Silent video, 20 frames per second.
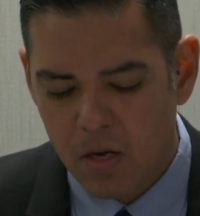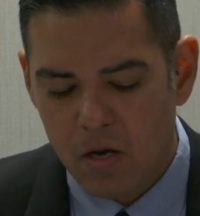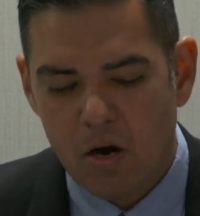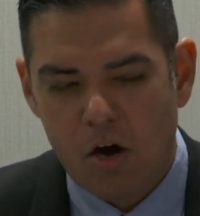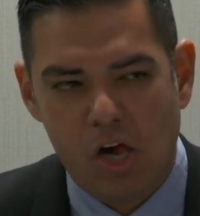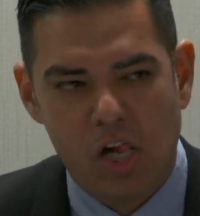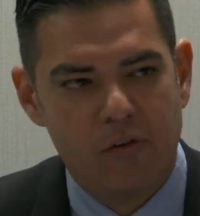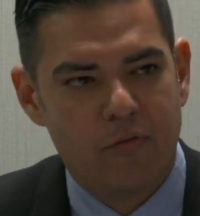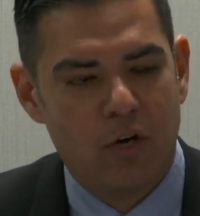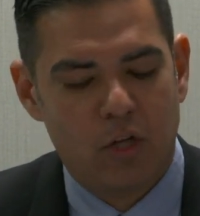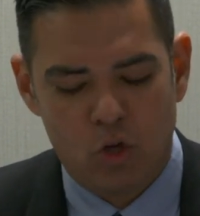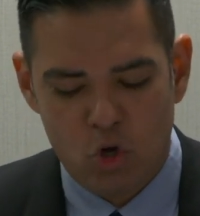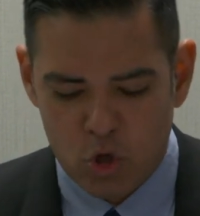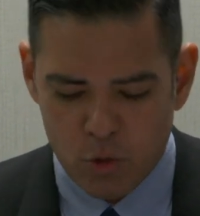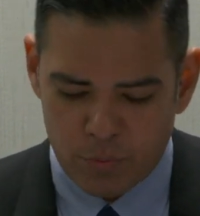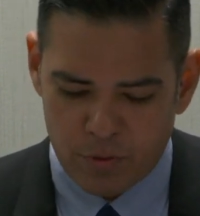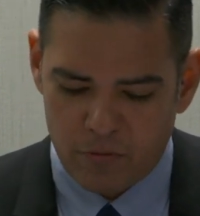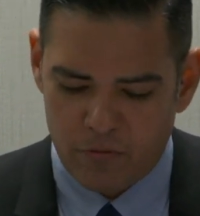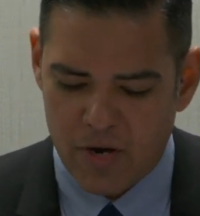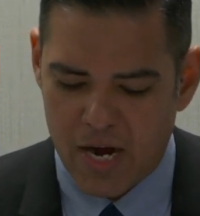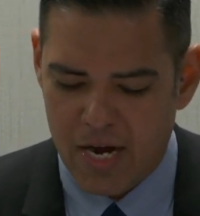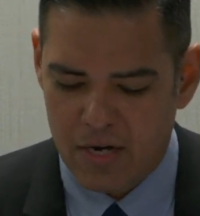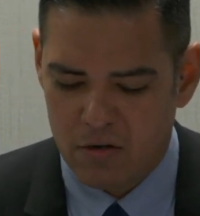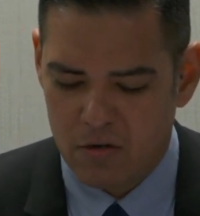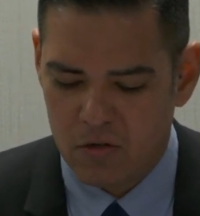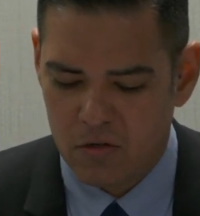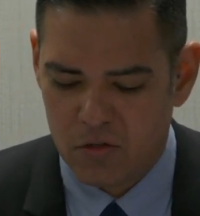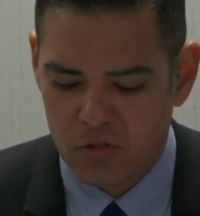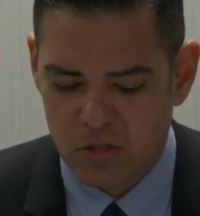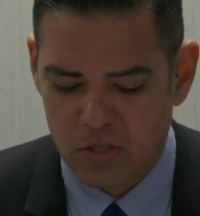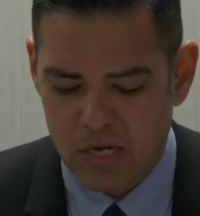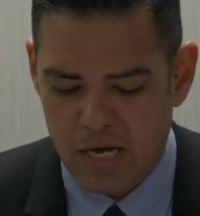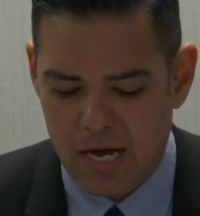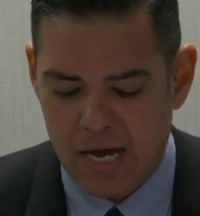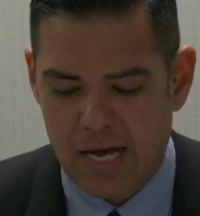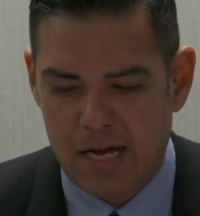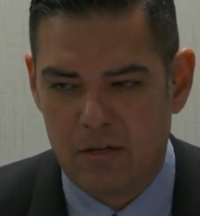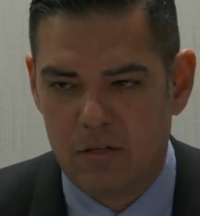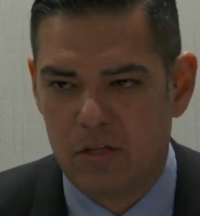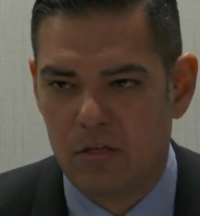All of our local providers
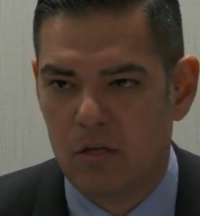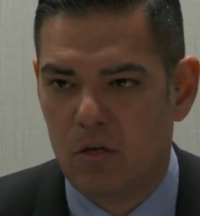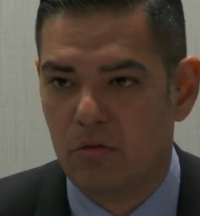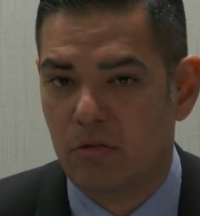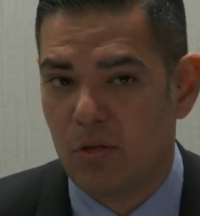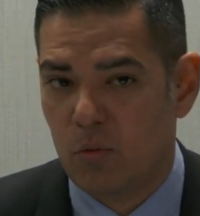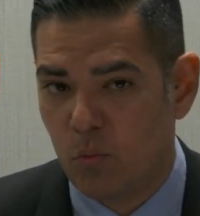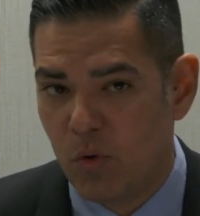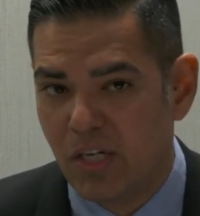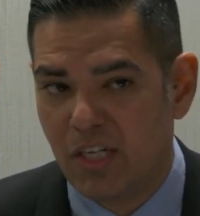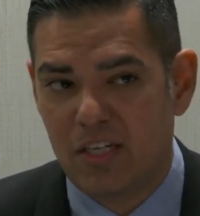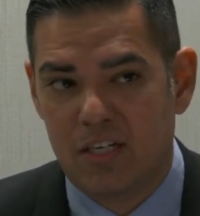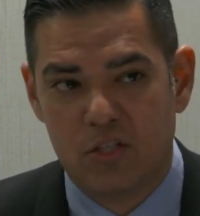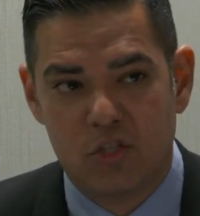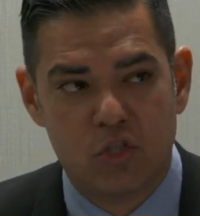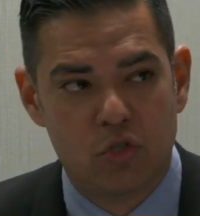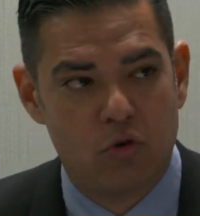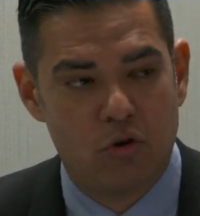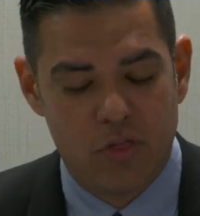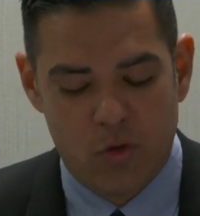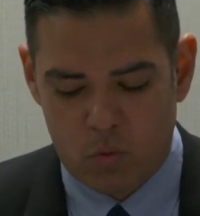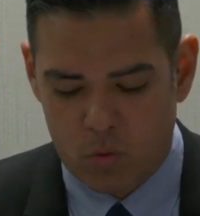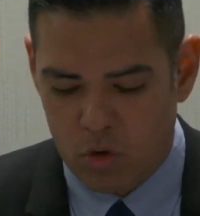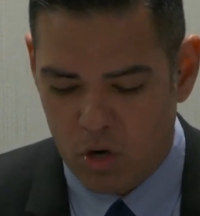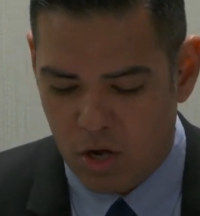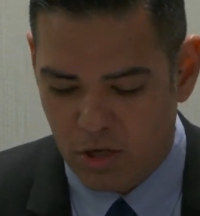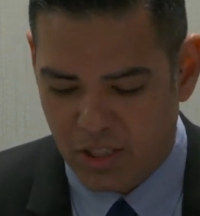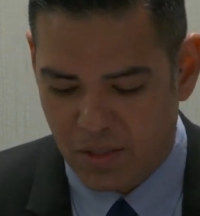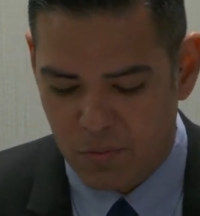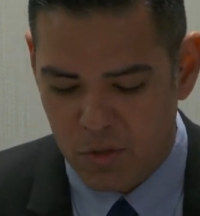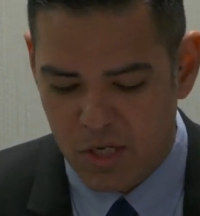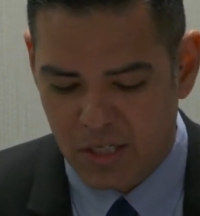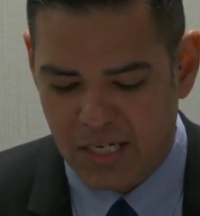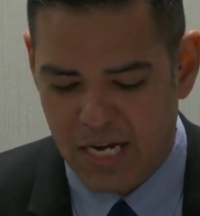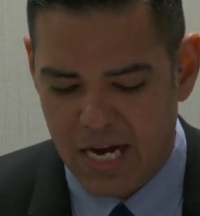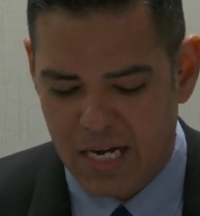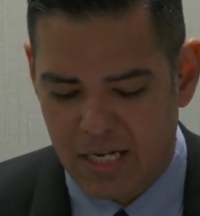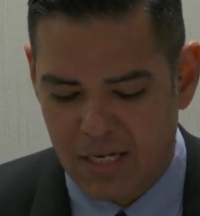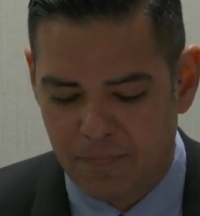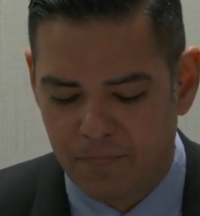so that we can ensure that we're all
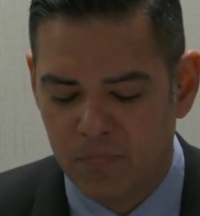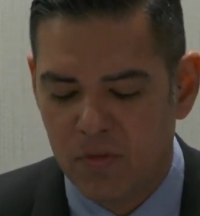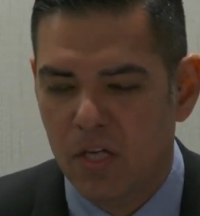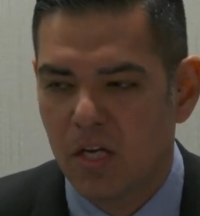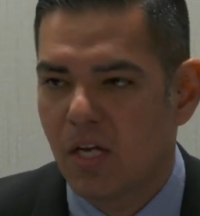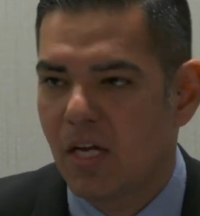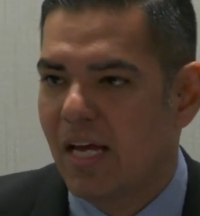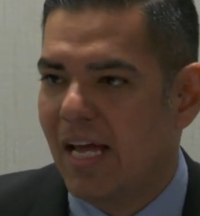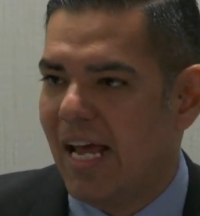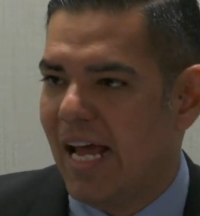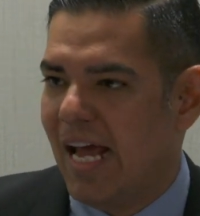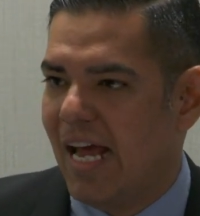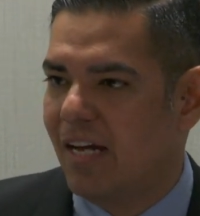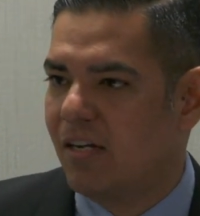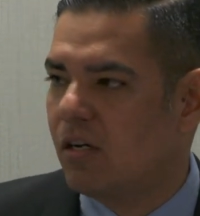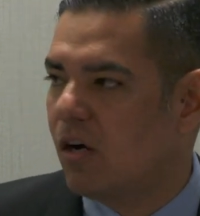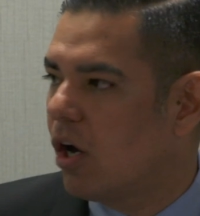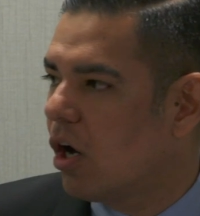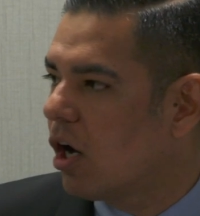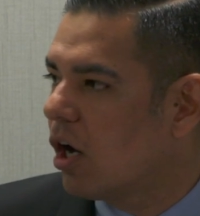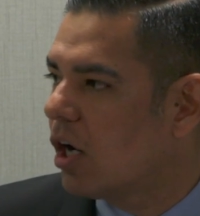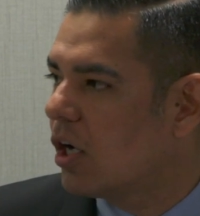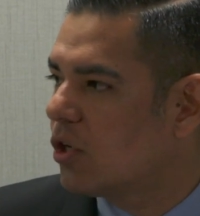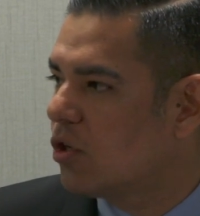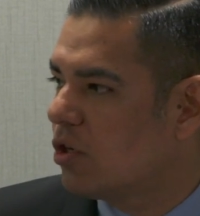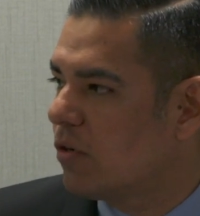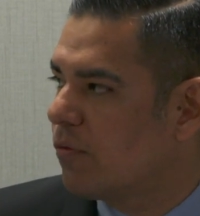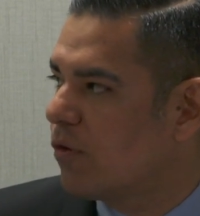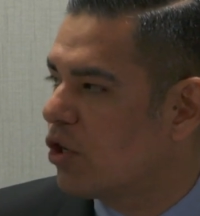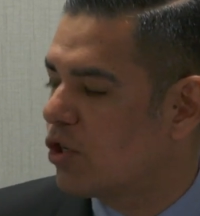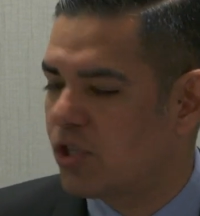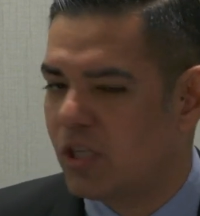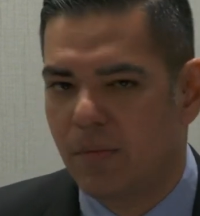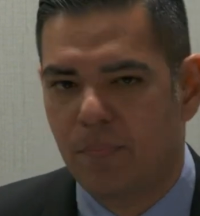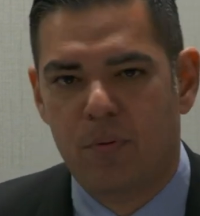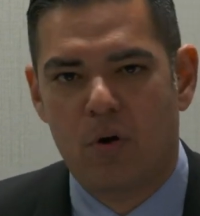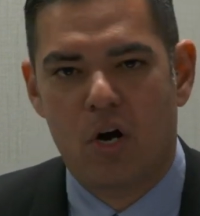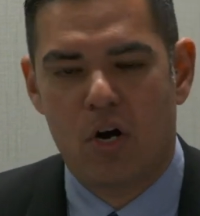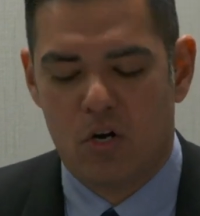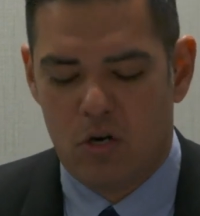communicating, and our university
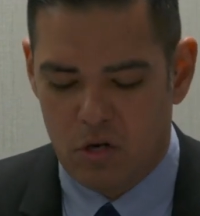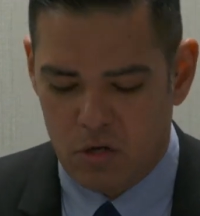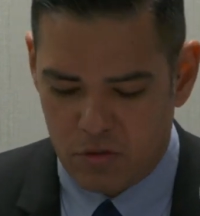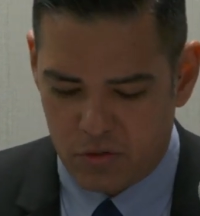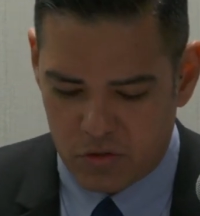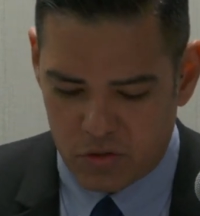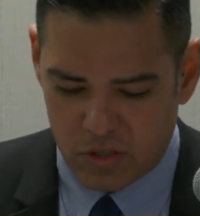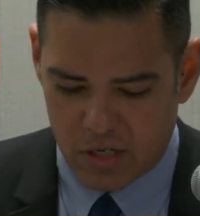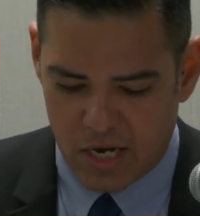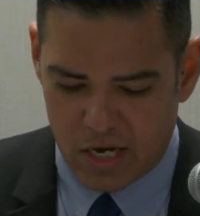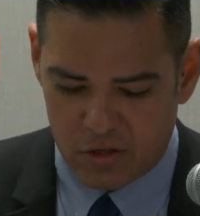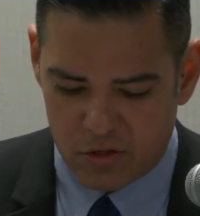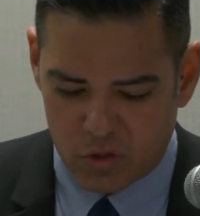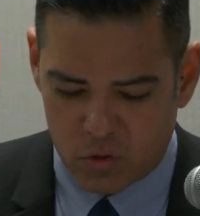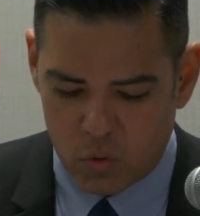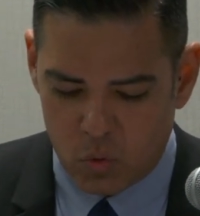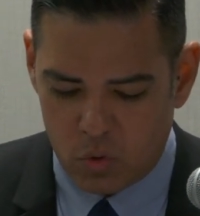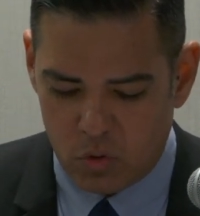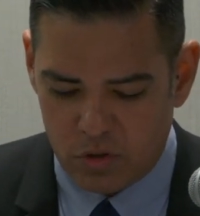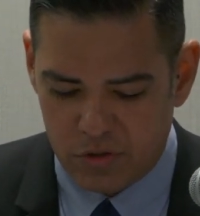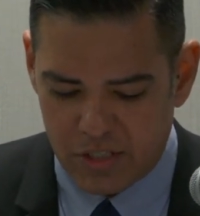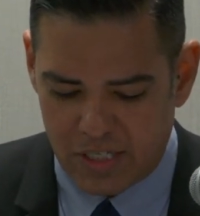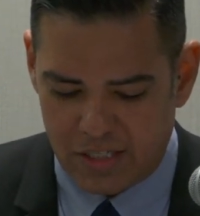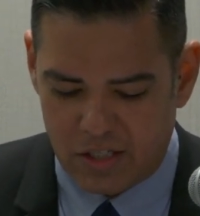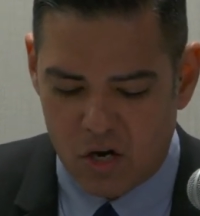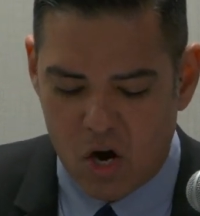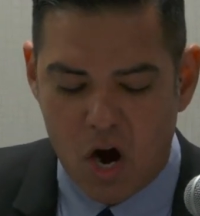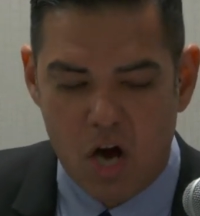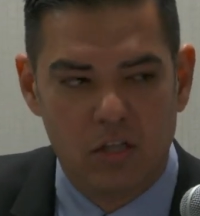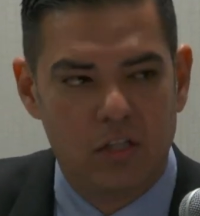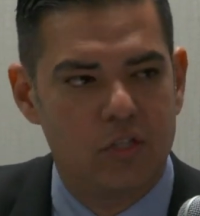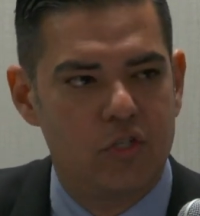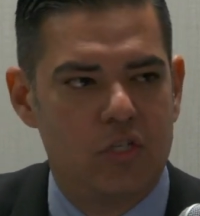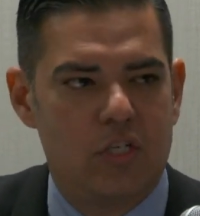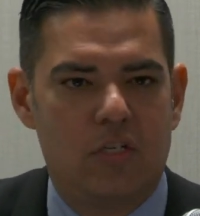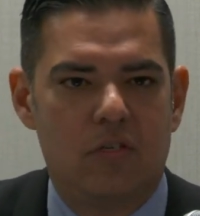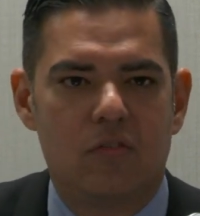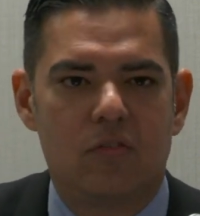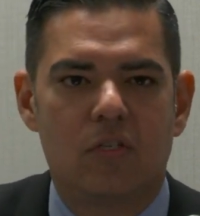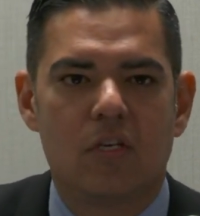partners, schools and
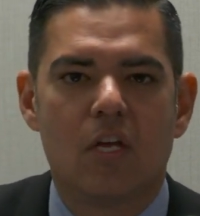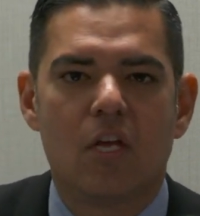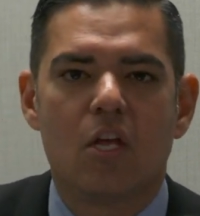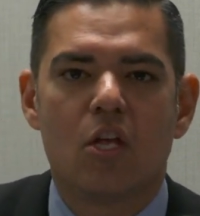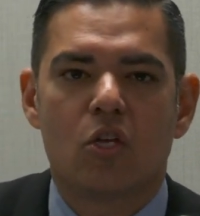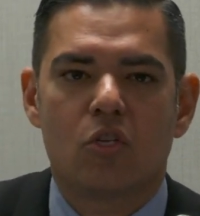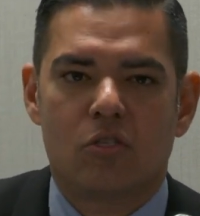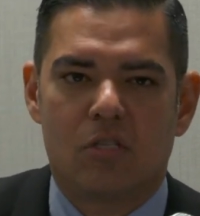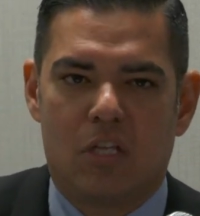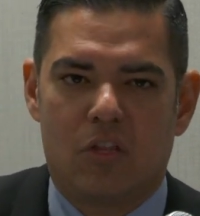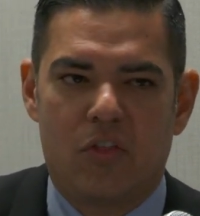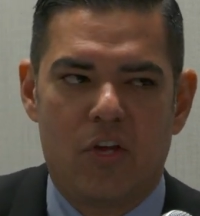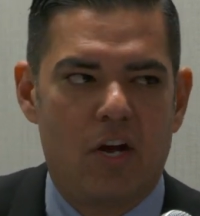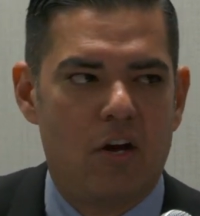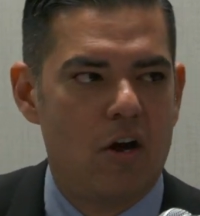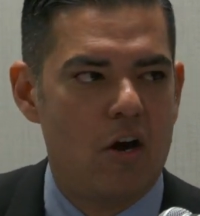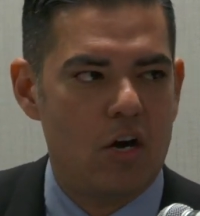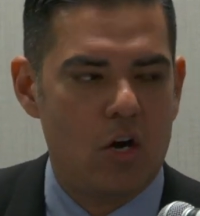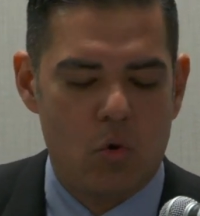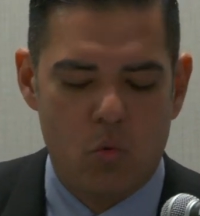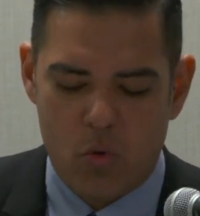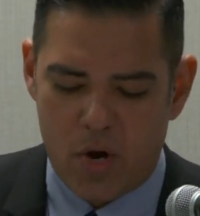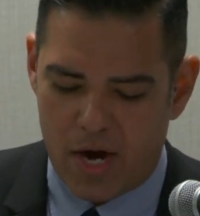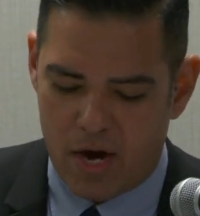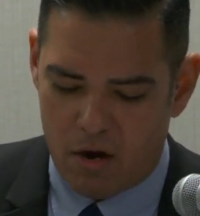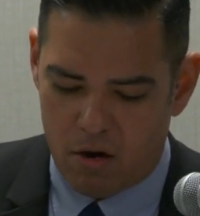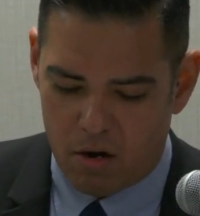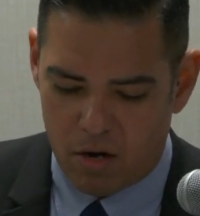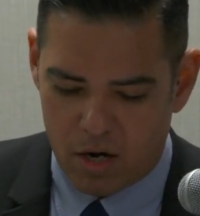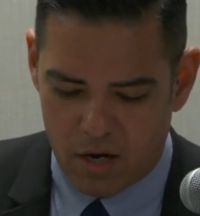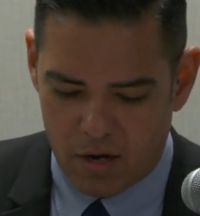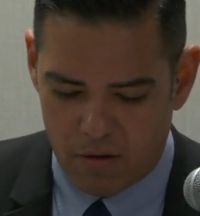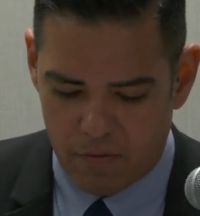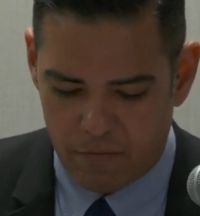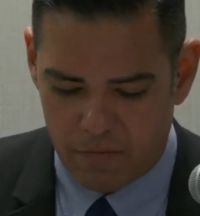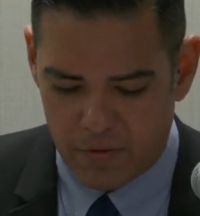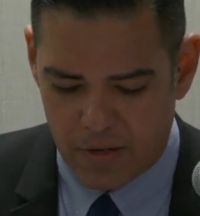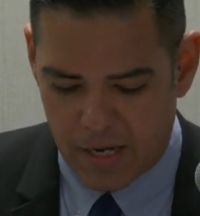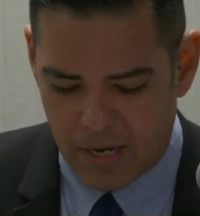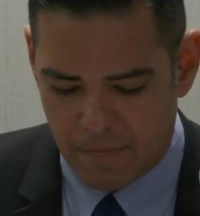colleges, so that they are aware of